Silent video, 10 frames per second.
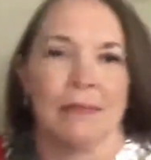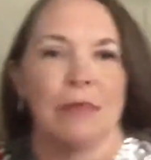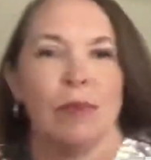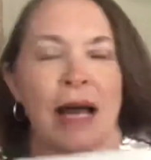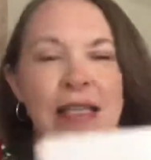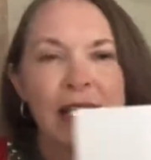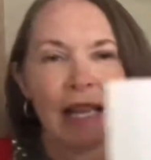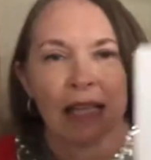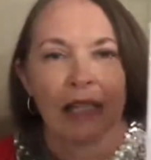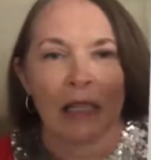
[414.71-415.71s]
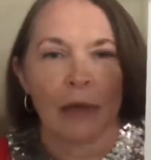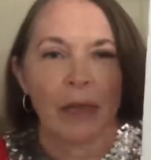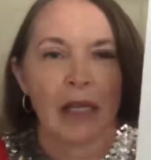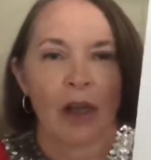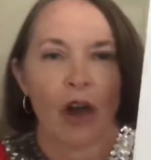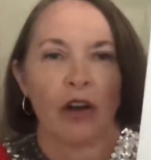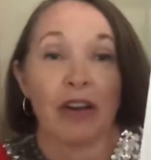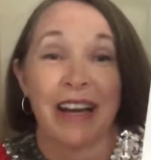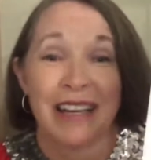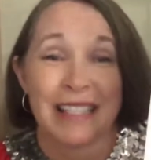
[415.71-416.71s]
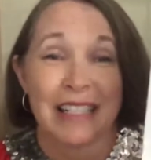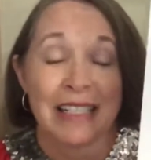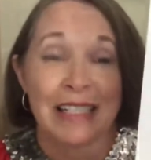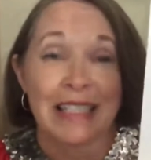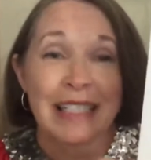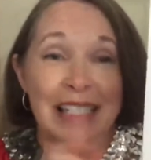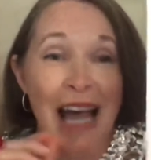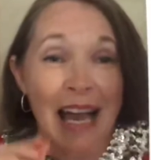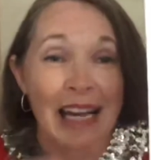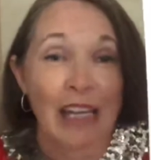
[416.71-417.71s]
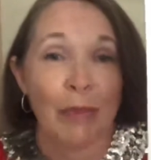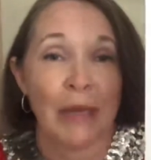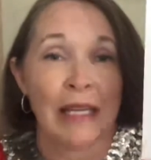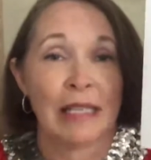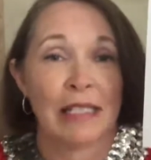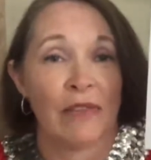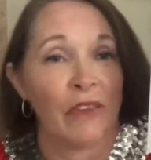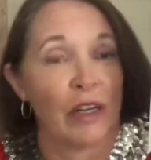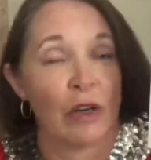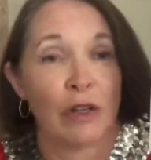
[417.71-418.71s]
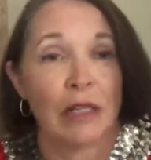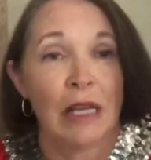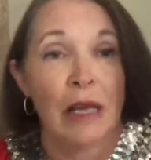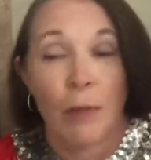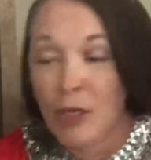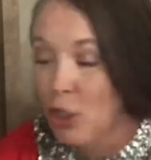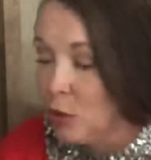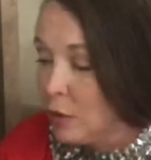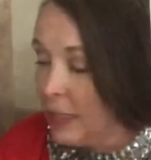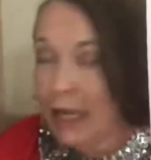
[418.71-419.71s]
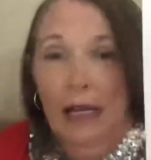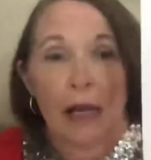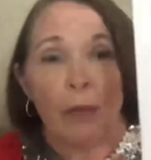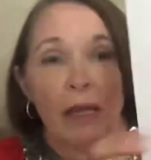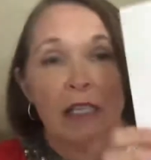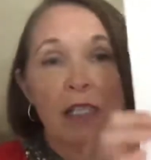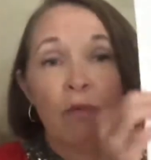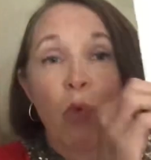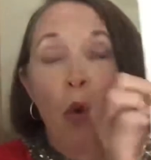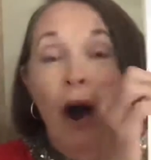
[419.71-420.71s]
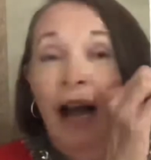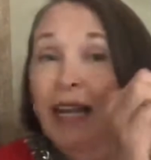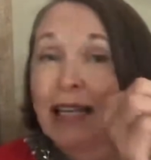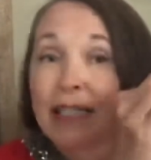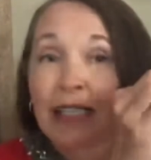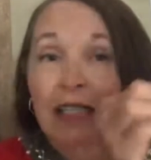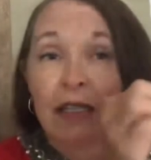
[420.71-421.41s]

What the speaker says: might take a little bit longer, and it's a tiny bit difficult, but you'll need a piece of white